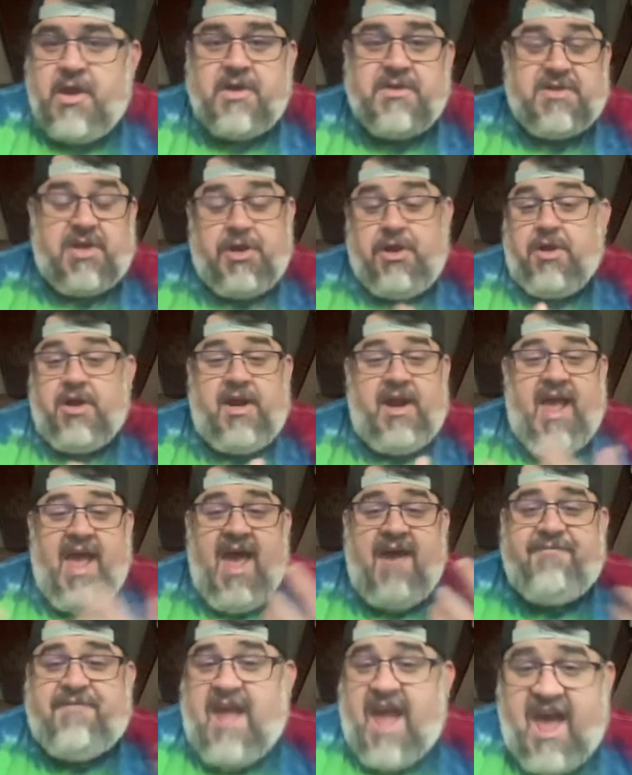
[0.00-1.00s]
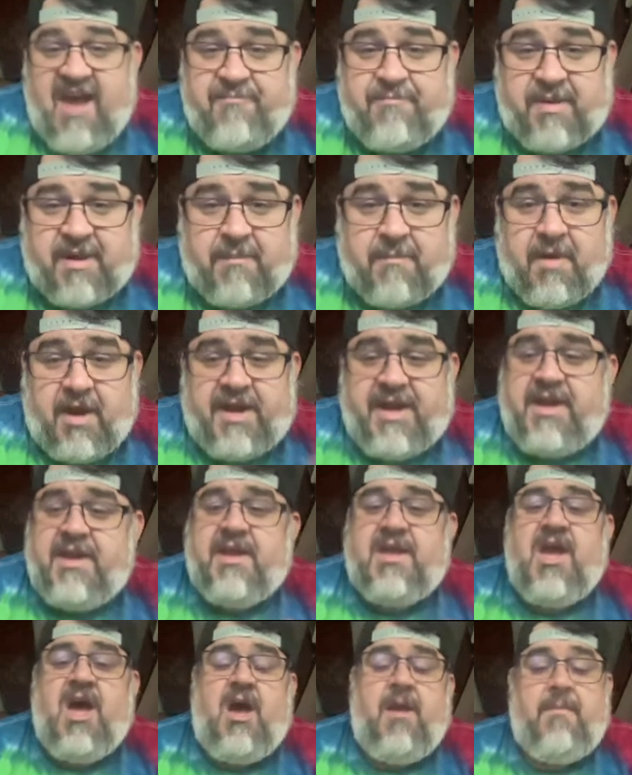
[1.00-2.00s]
So you're going to have big money to
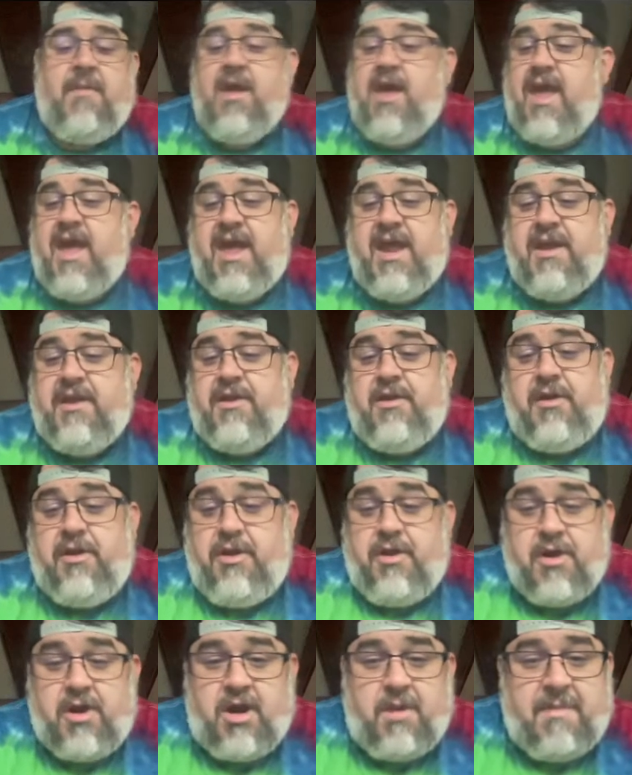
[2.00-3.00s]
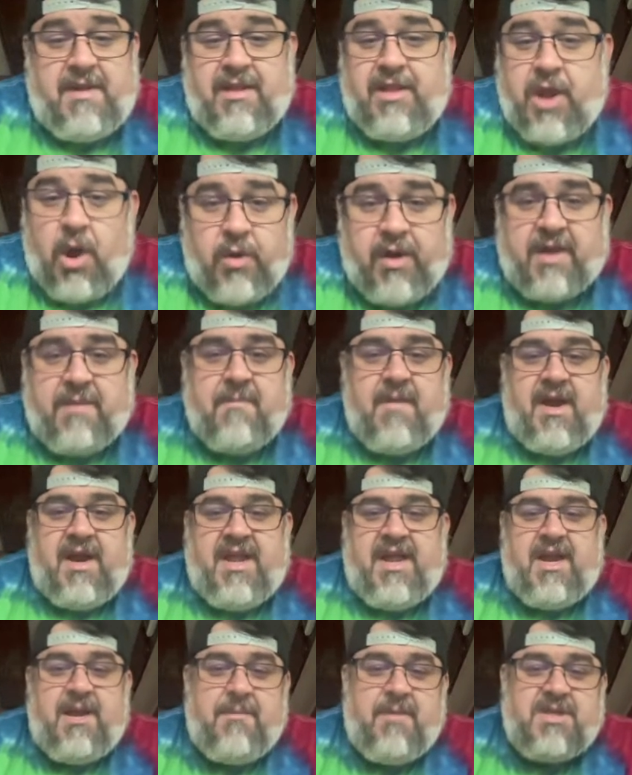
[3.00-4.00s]
come, and you're going to be loaning
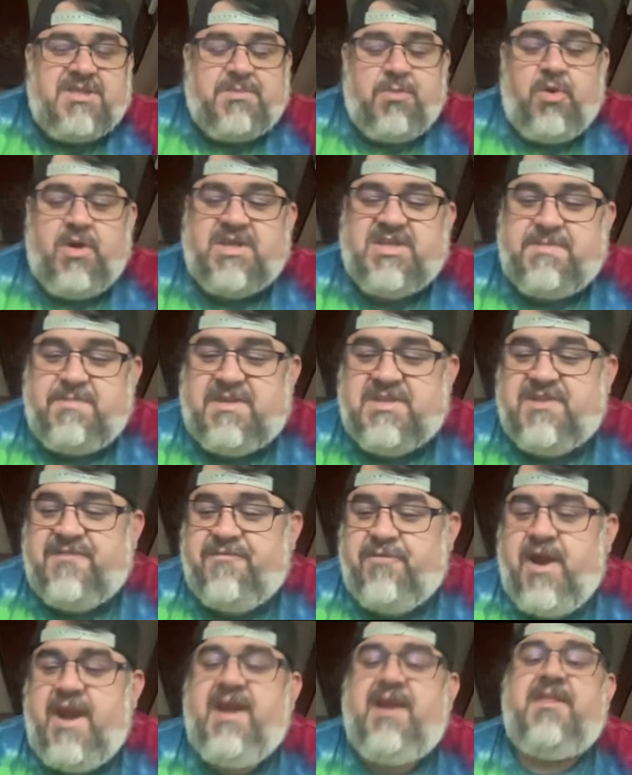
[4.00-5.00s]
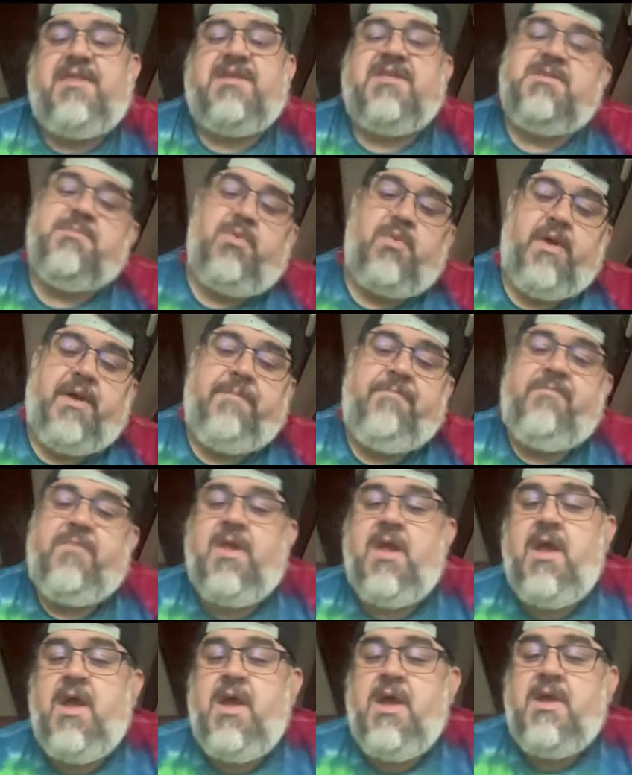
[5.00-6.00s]
money at a much more expensive rate at this point.
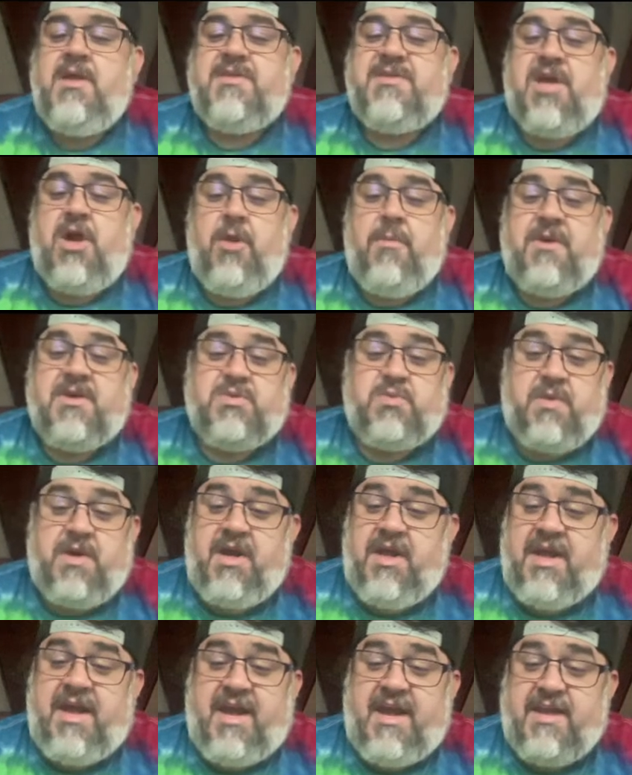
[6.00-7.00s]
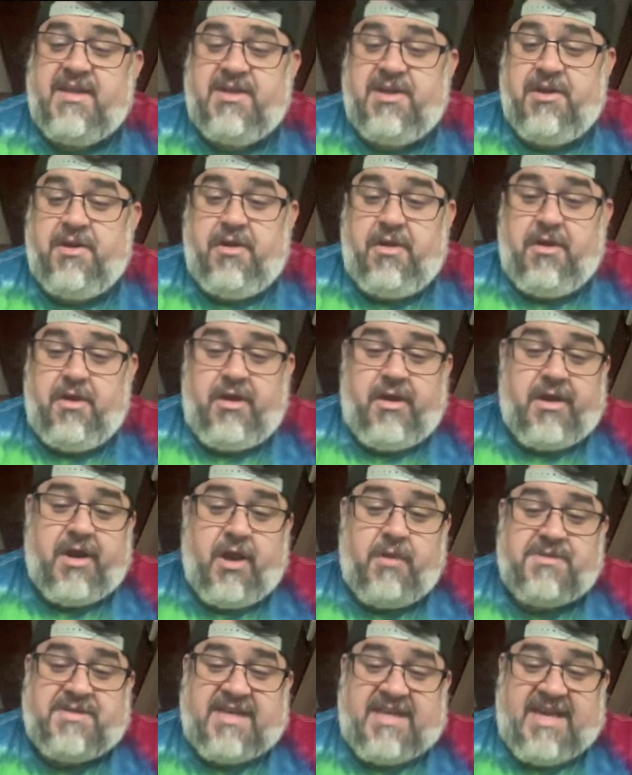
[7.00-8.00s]
So, because really,
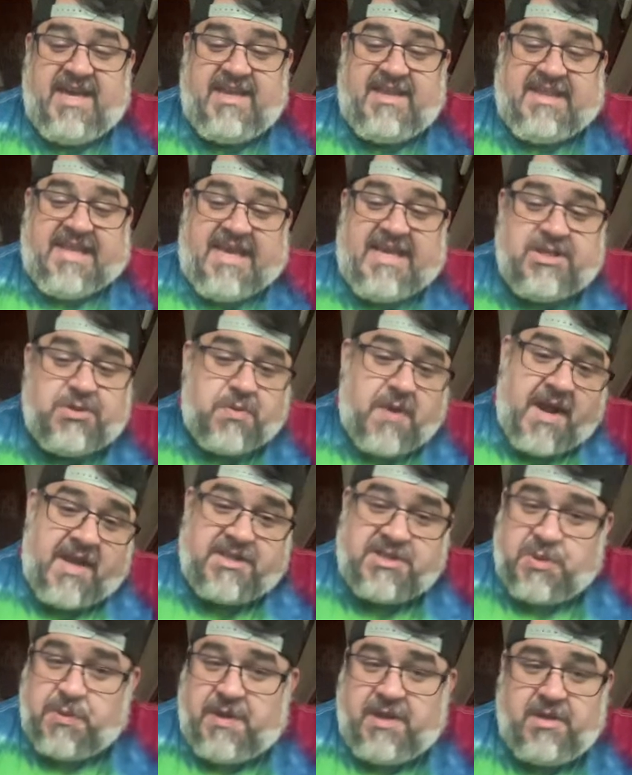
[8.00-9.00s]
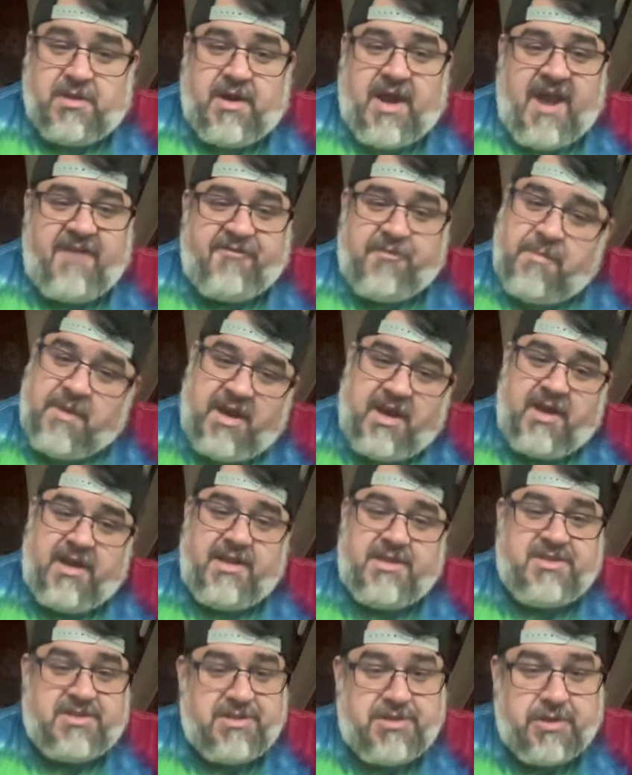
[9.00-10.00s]
to get these rates, you either have to be an
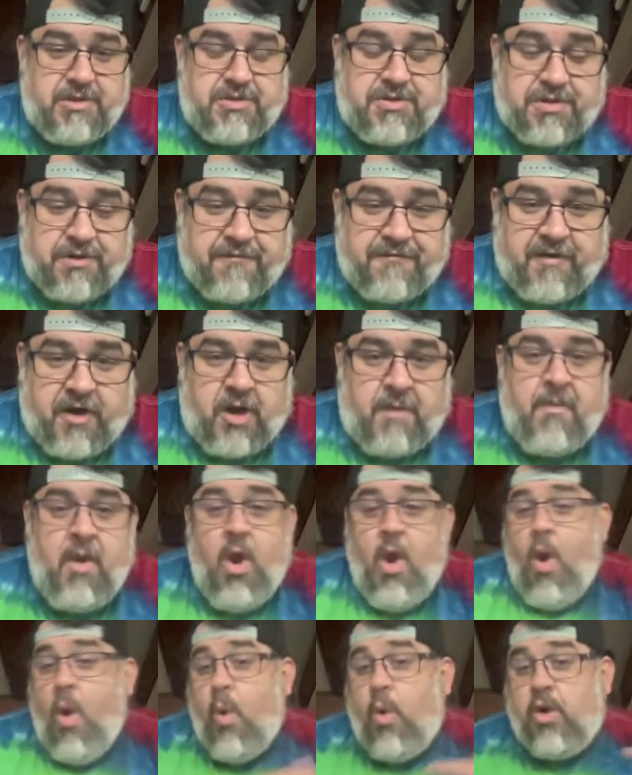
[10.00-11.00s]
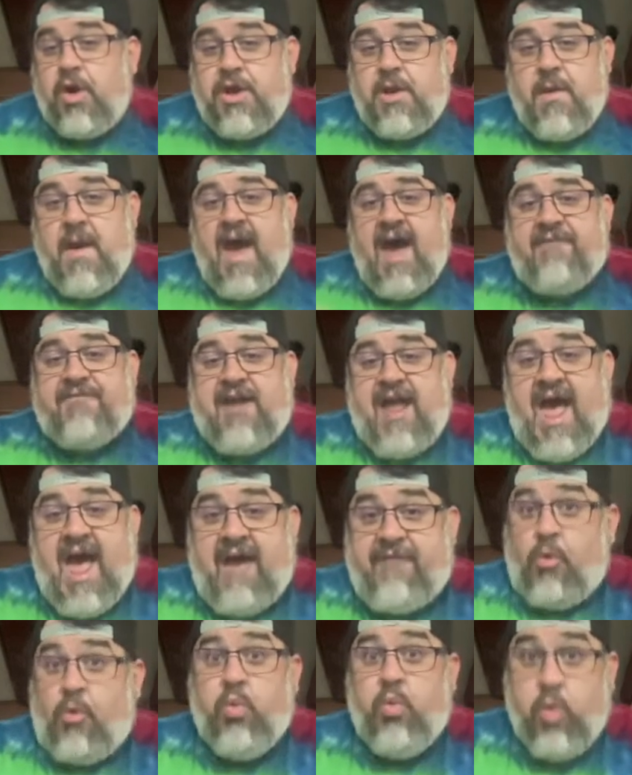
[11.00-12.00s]
institutional firm or you have to
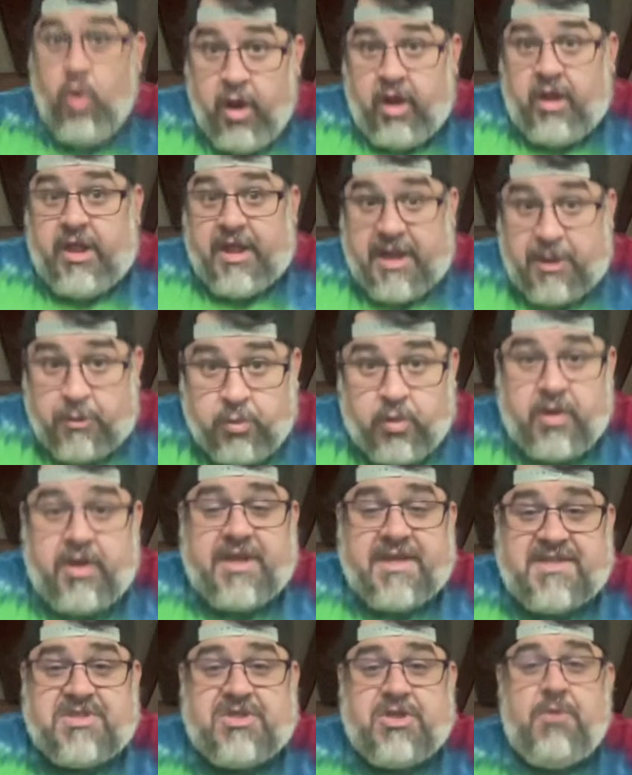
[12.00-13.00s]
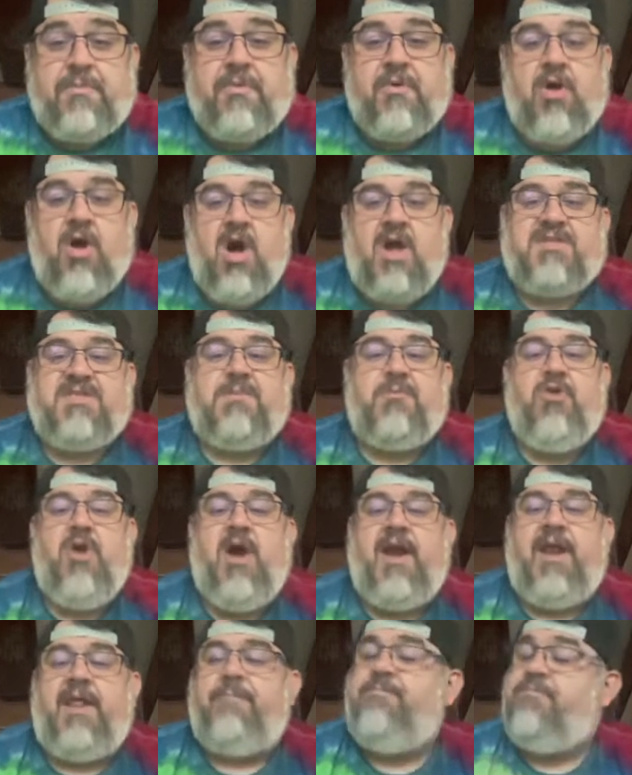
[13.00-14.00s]
have a really, really super awesome
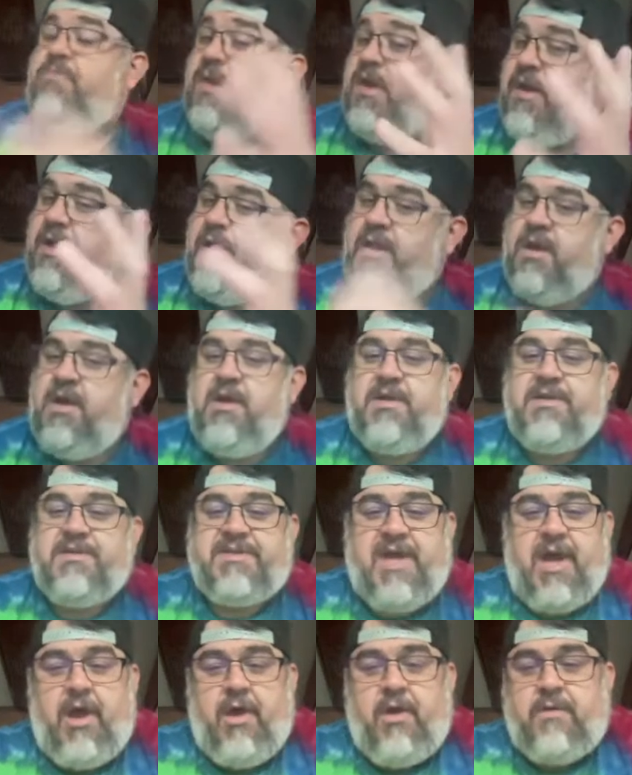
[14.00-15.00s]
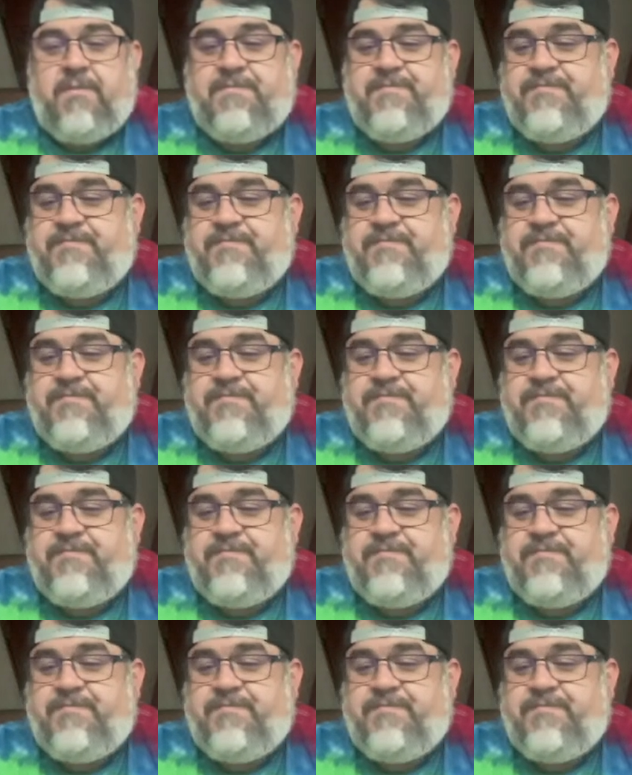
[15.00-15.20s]
credit. So